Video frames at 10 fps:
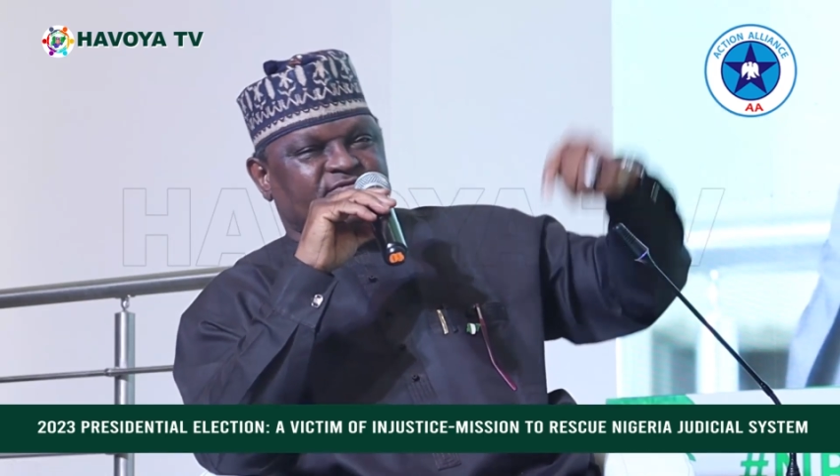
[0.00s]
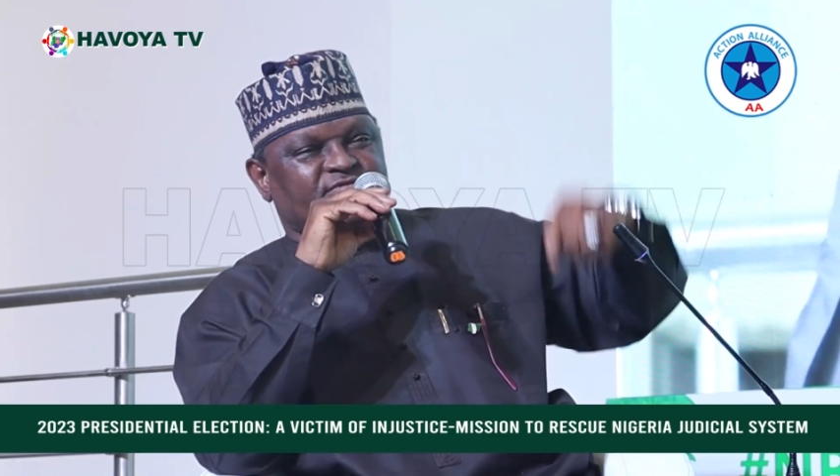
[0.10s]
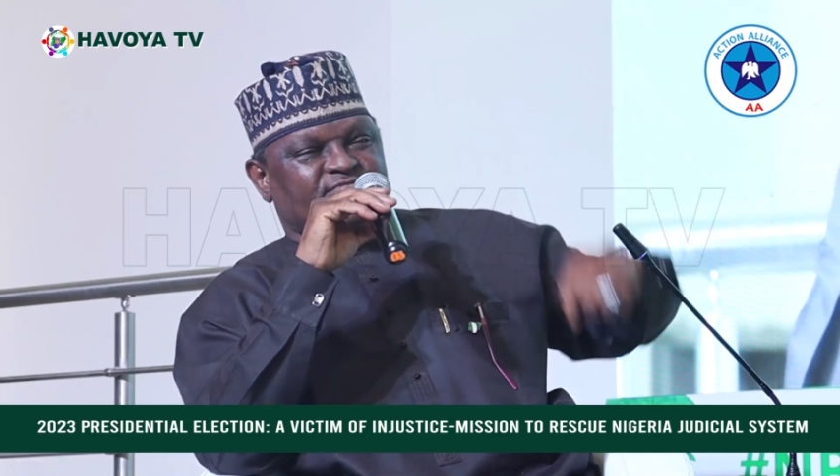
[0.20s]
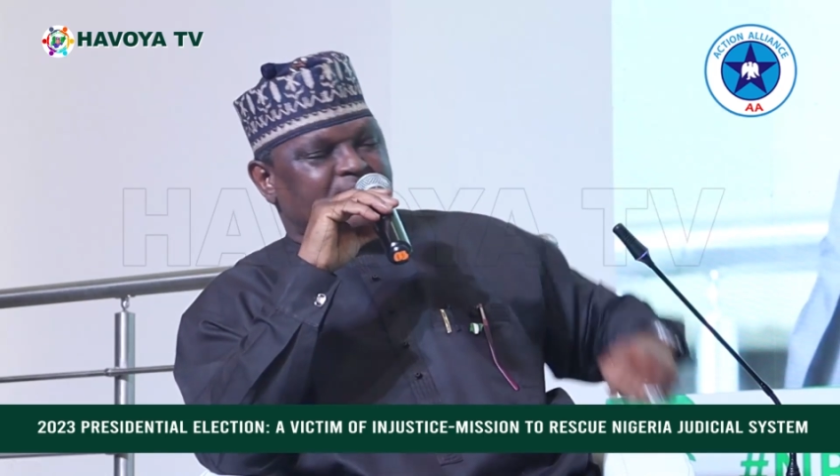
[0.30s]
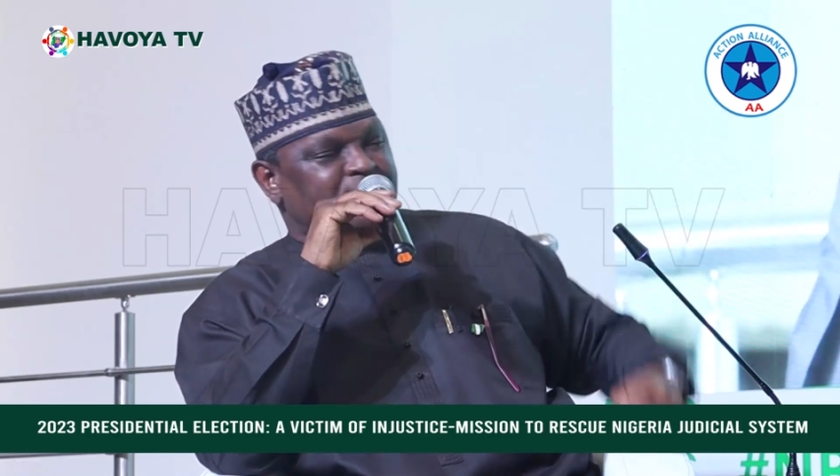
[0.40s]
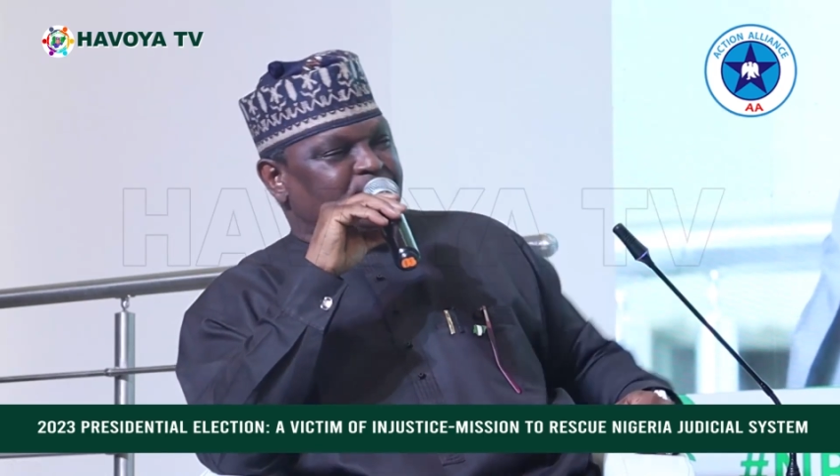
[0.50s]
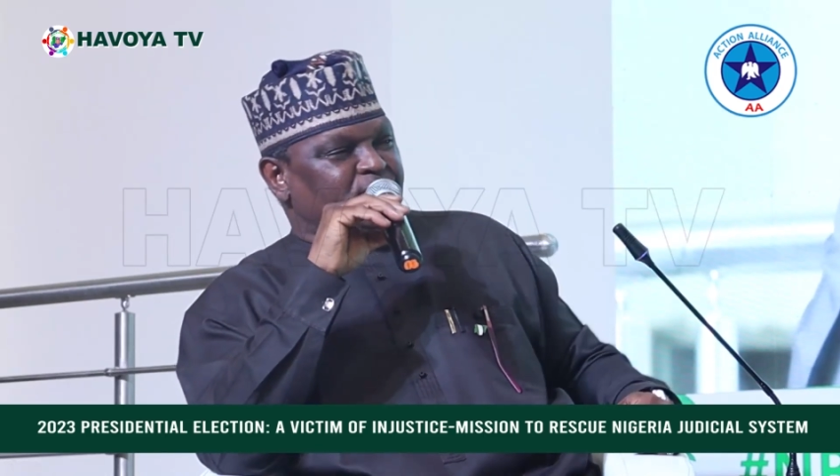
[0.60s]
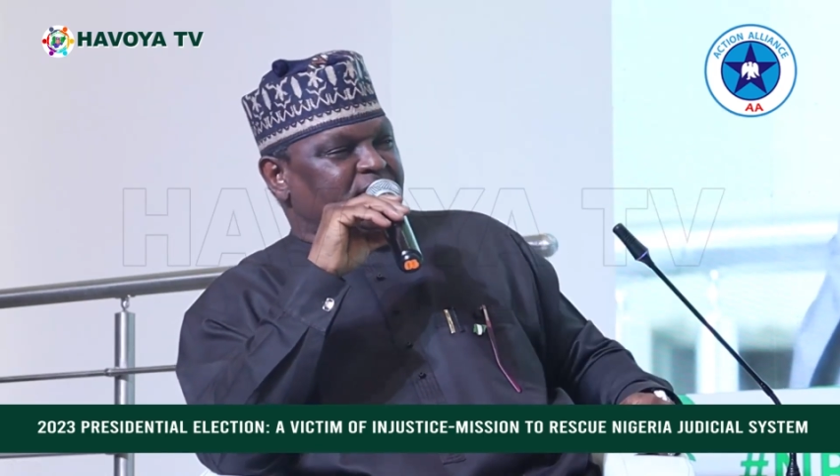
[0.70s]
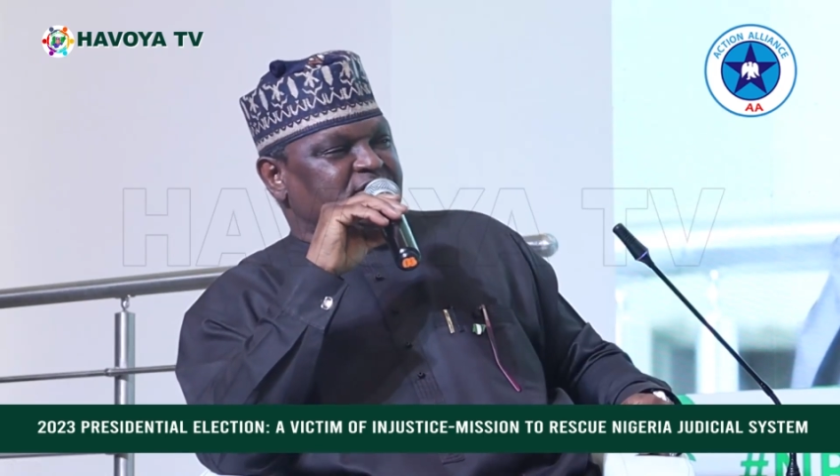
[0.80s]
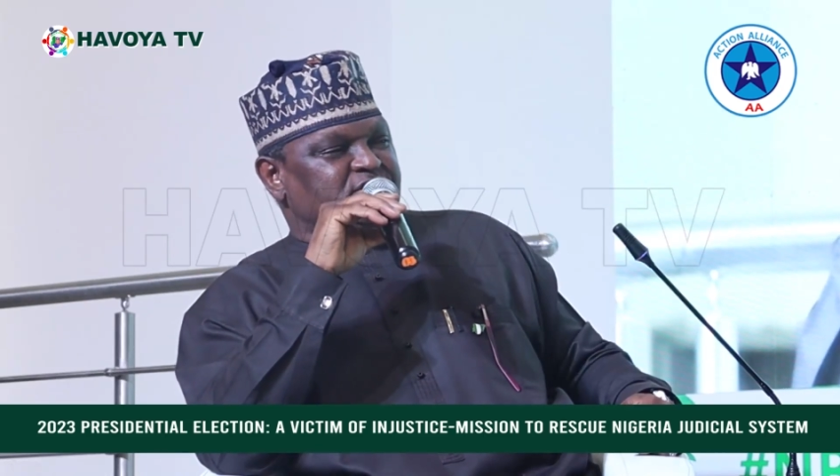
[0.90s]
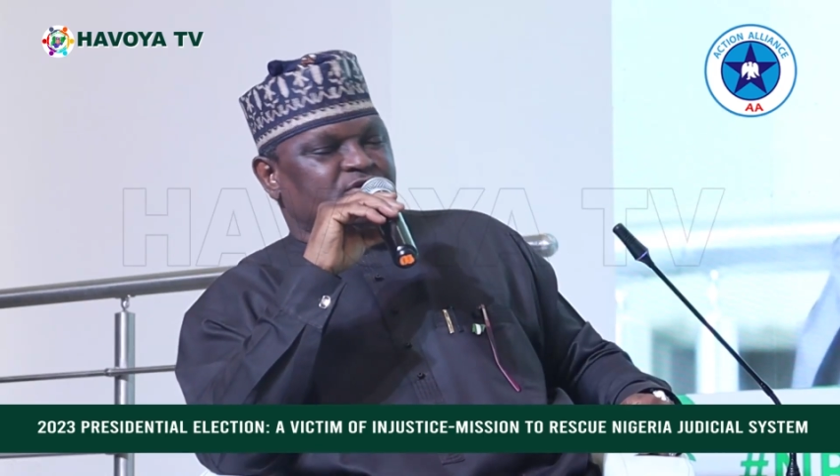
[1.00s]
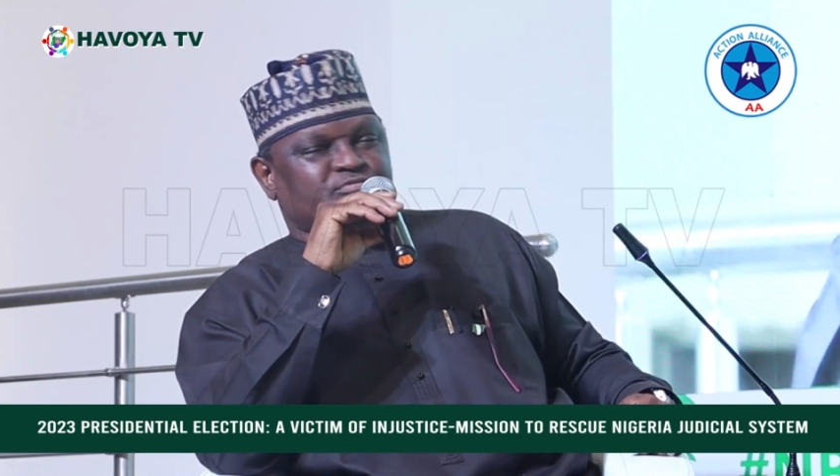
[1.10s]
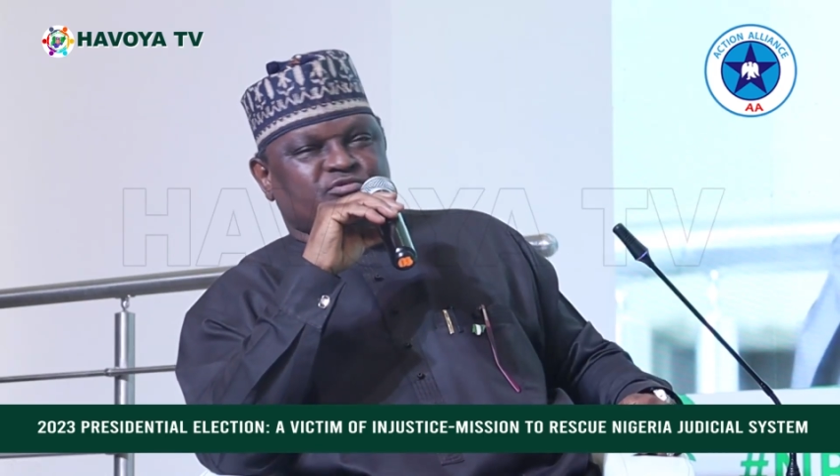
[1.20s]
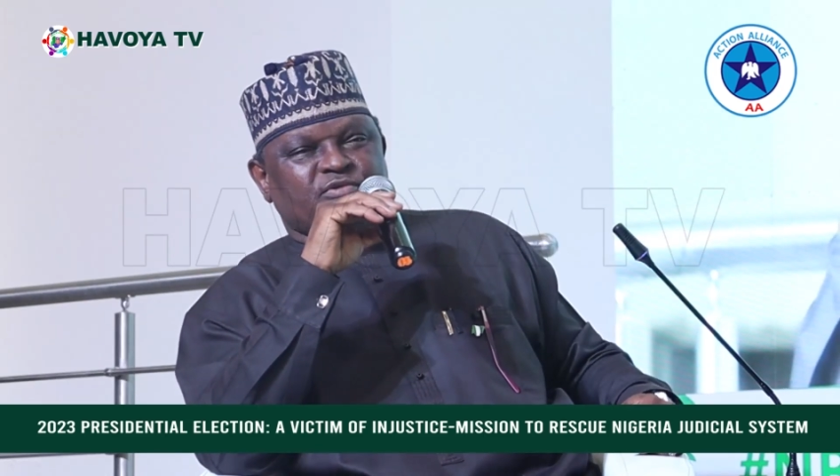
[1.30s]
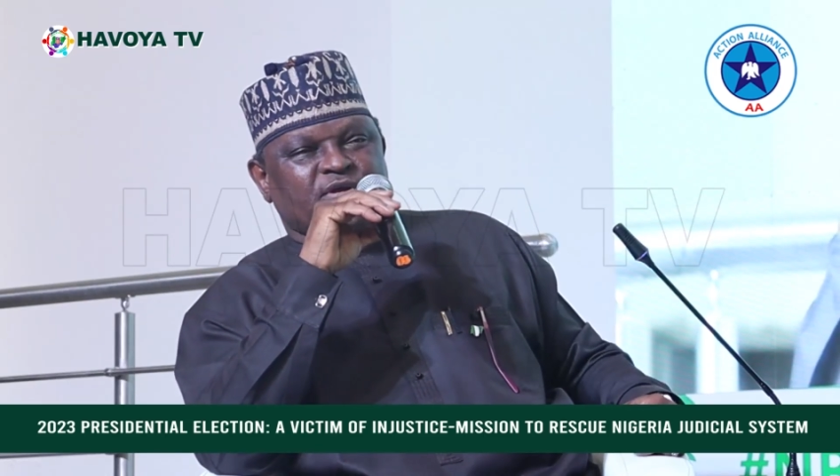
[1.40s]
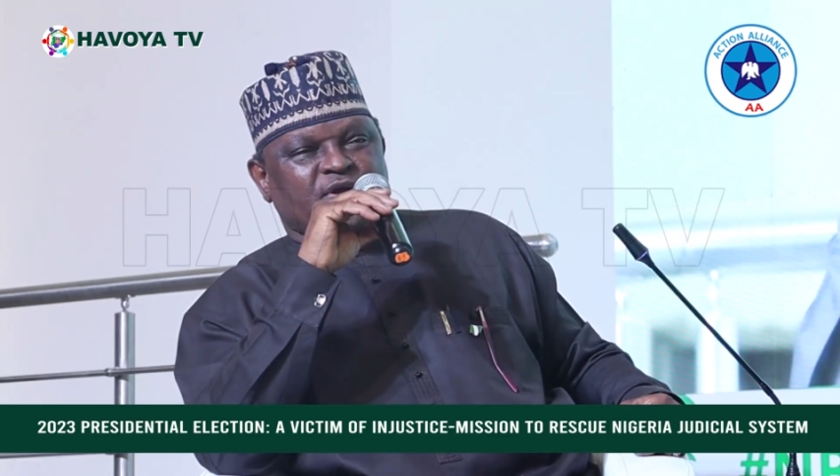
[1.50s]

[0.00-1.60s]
of Ahmed Bola Tinubu